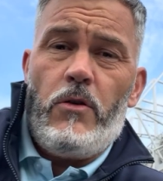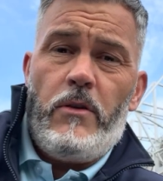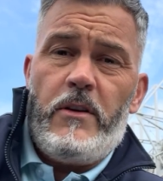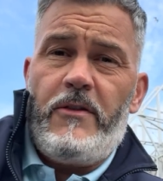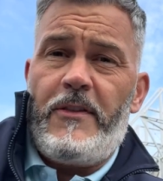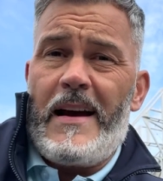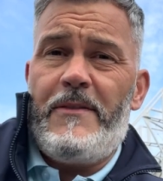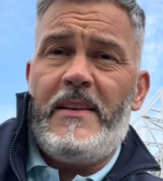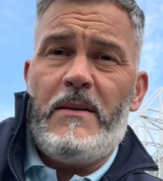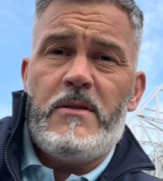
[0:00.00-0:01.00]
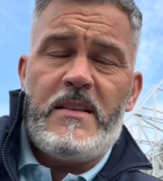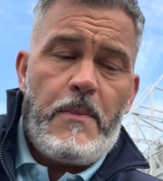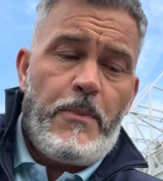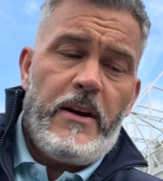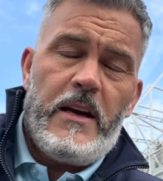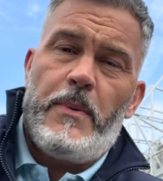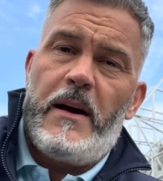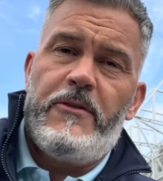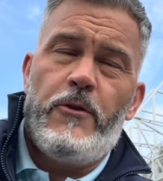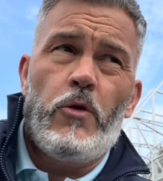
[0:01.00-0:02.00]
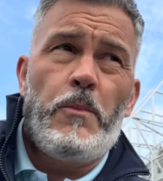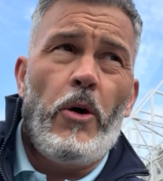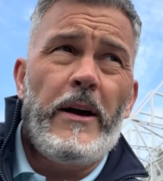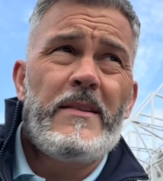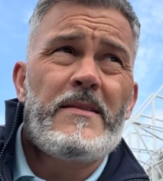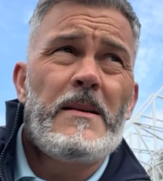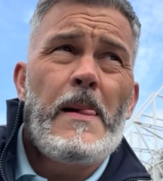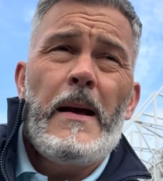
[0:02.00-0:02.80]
There's 5 teams separated by 4 points.